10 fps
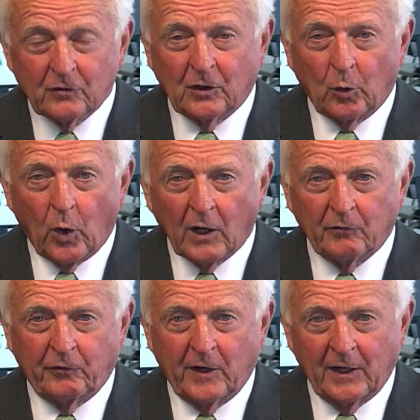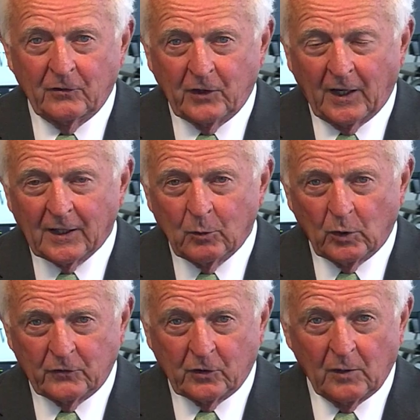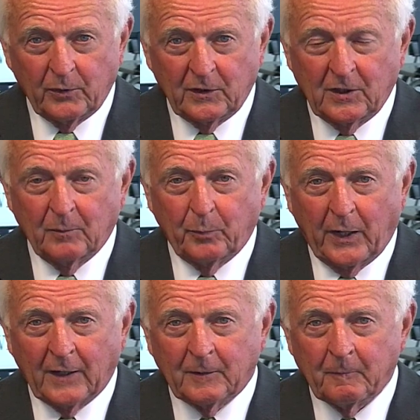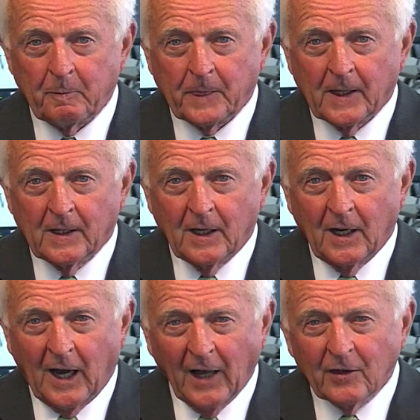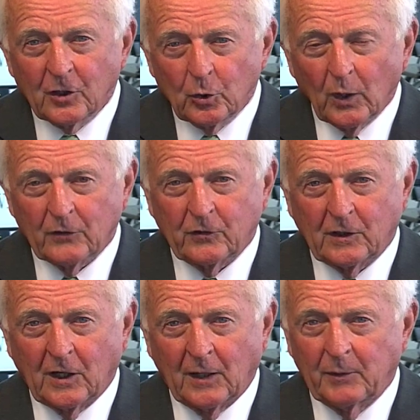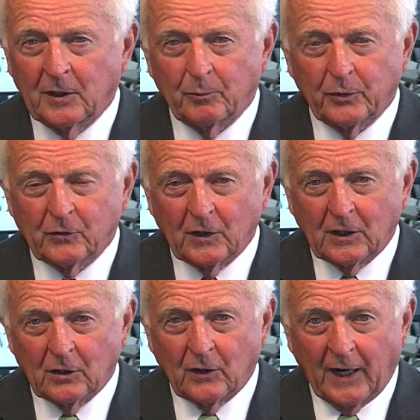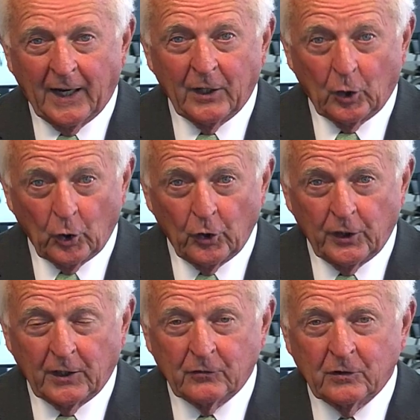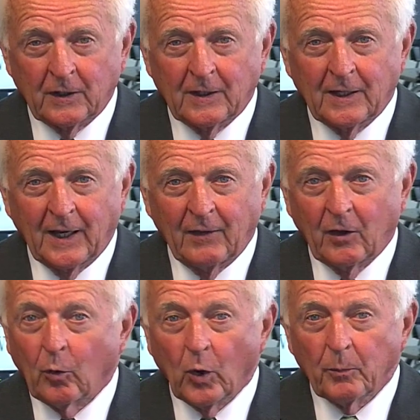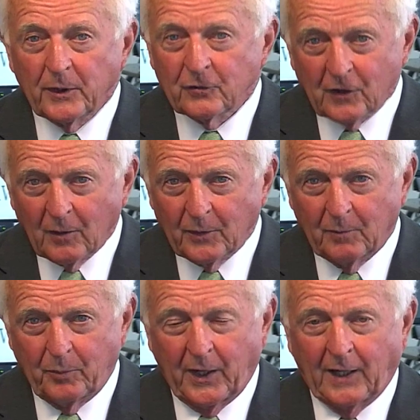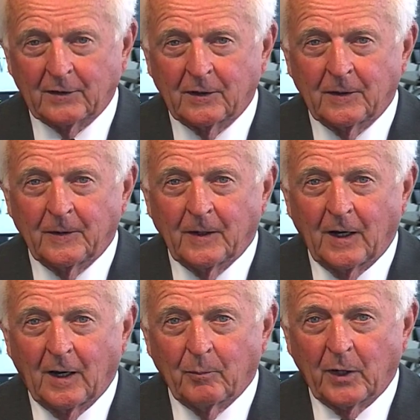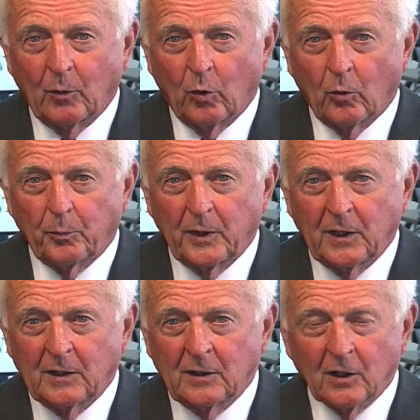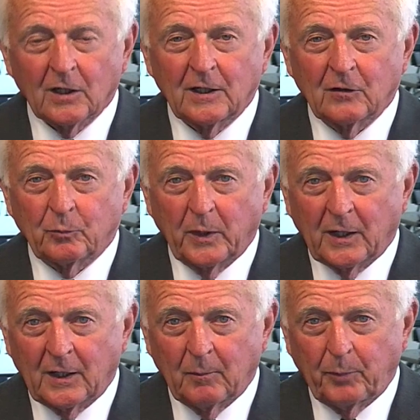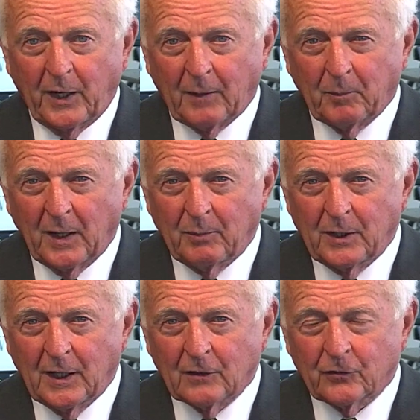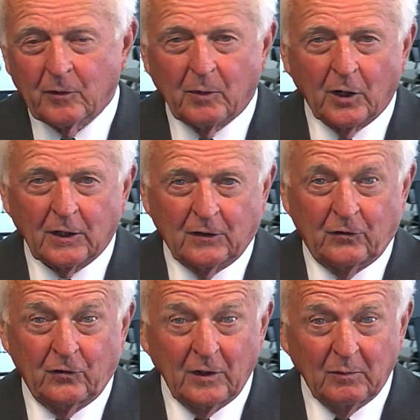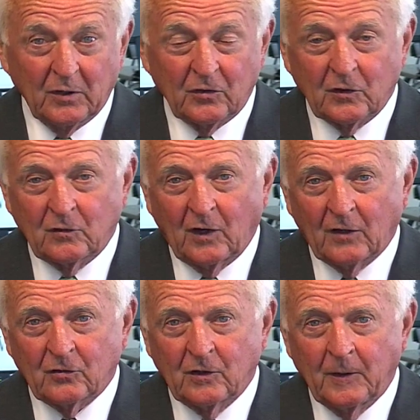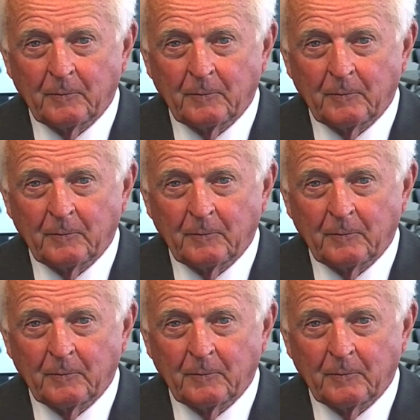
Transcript: to quantify exactly what's going to be the impact on the U.S. economy in particular and earnings. And there will be some impact, but it won't be nearly as big an impact maybe as the markets seem to suggest